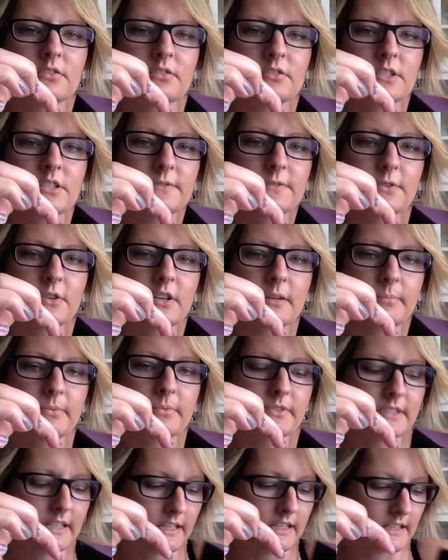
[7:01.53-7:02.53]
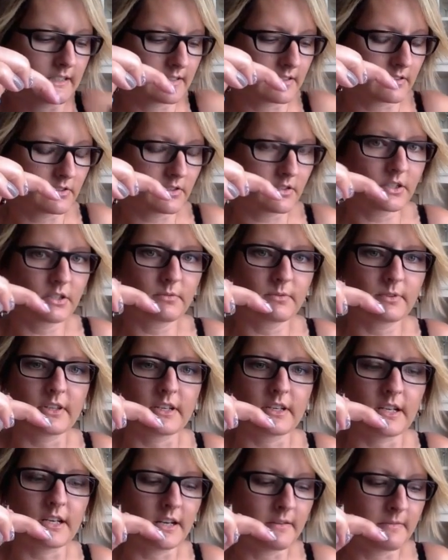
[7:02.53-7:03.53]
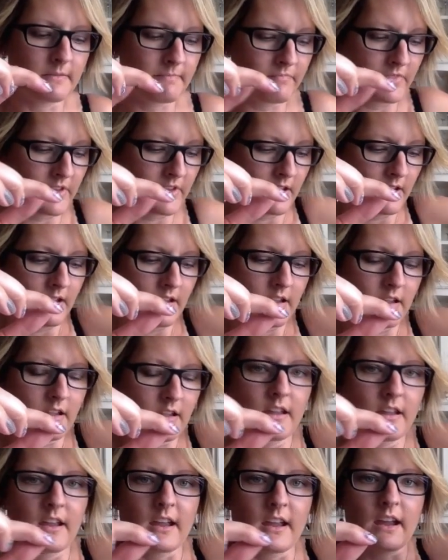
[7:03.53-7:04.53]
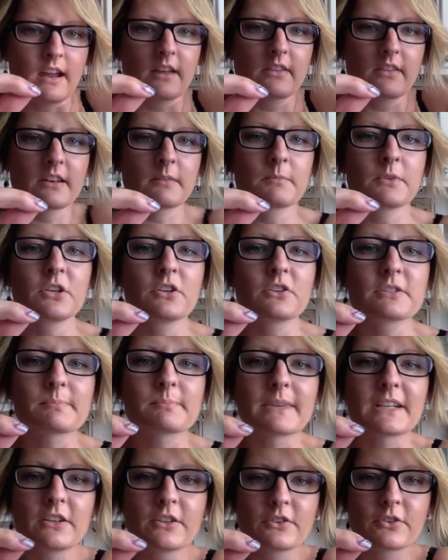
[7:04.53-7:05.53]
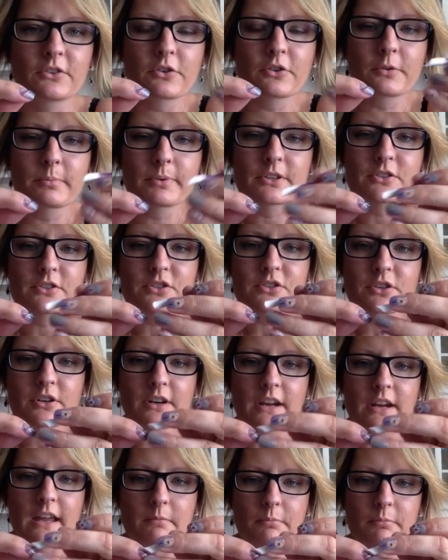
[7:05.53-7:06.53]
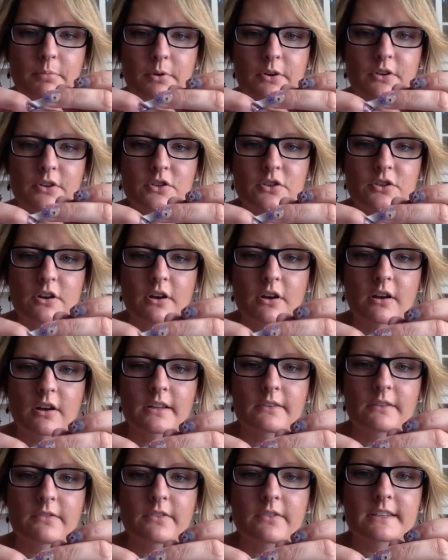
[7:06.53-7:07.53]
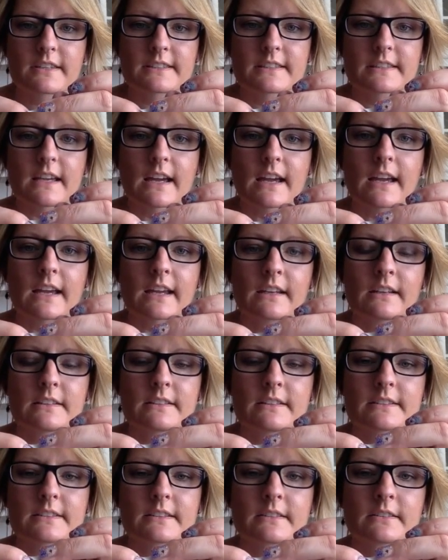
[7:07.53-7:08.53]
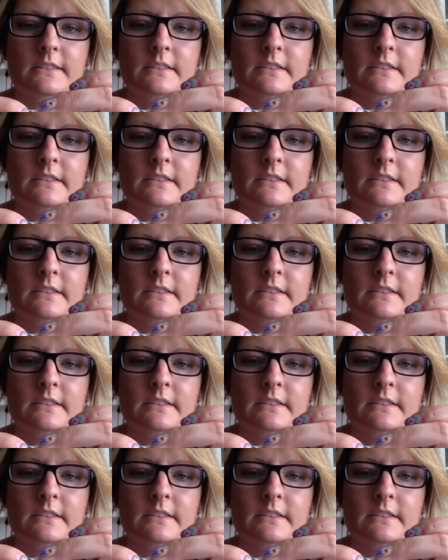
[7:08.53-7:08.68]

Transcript: just for a couple seconds. That's all you really need. And then I'm going to use my cuticle pusher and push all of the sides